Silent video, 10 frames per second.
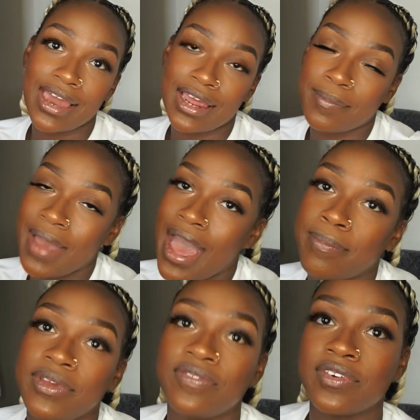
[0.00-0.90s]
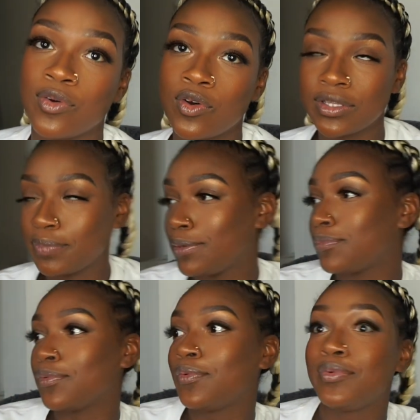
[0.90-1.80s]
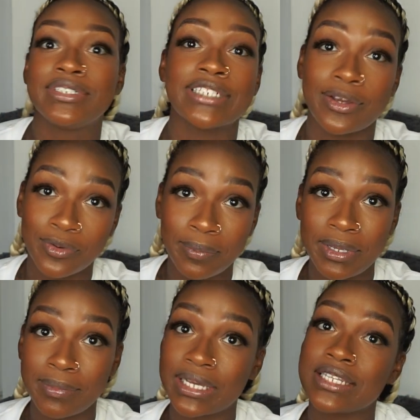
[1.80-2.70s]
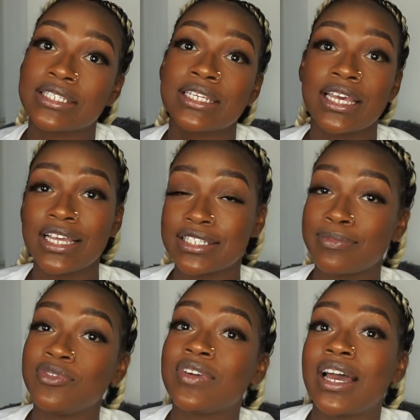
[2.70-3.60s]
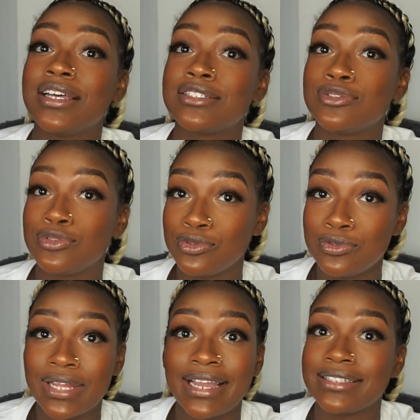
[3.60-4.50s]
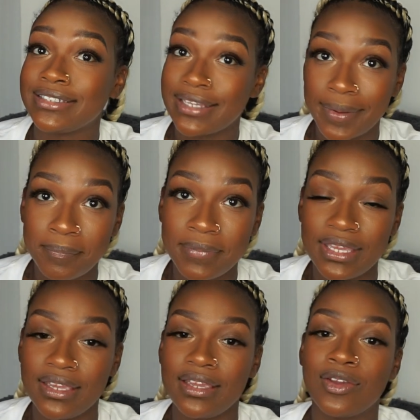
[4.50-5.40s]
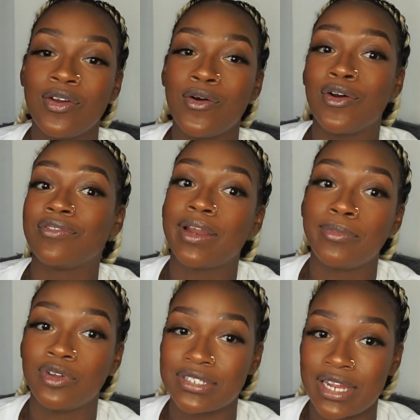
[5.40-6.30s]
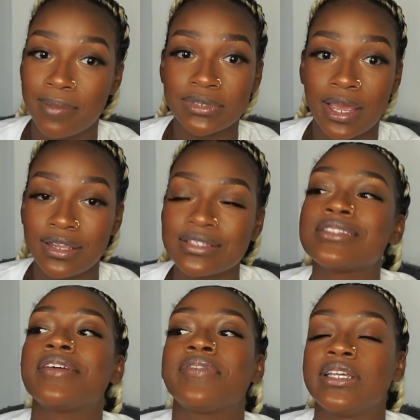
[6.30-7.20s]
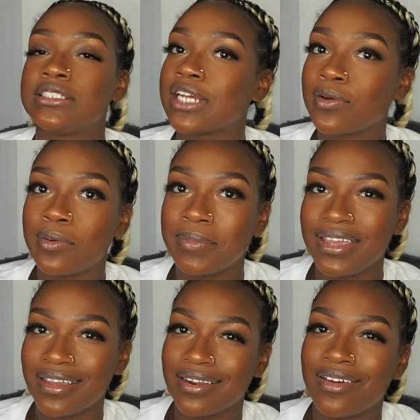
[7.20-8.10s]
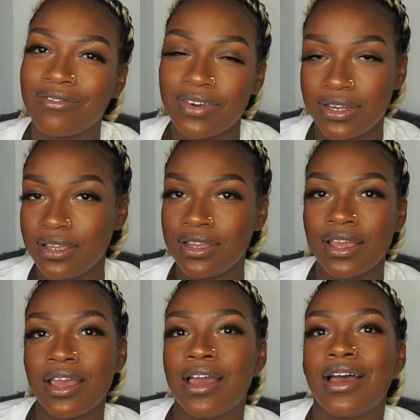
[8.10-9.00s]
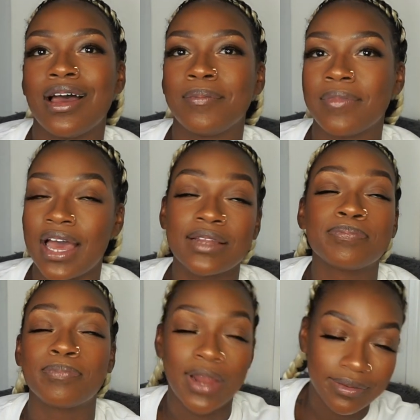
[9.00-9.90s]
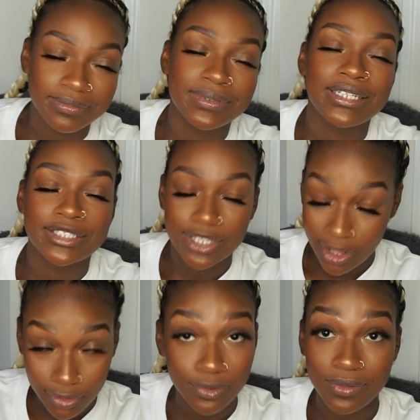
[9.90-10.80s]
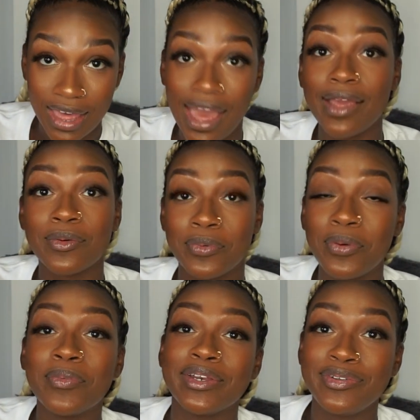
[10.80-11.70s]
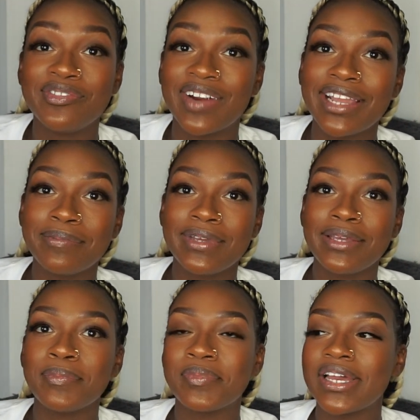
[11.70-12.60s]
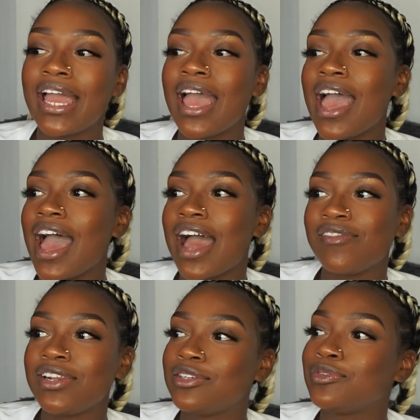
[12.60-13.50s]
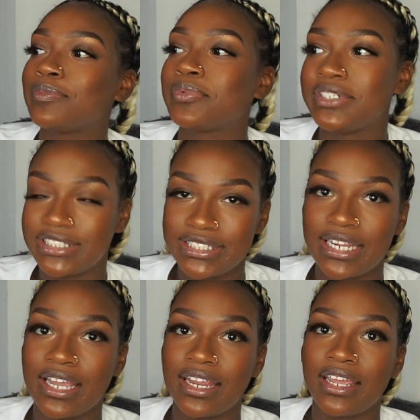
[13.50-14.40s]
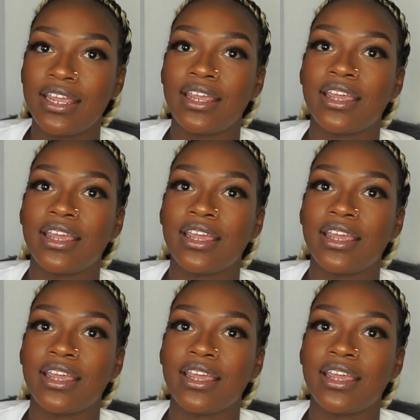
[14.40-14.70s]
And I'm happy for all the people who check on me, because some of you guys do like DM me or write me on Snapchat and stuff and check on me, and I really I probably tell you that when you write me, but I really do appreciate it,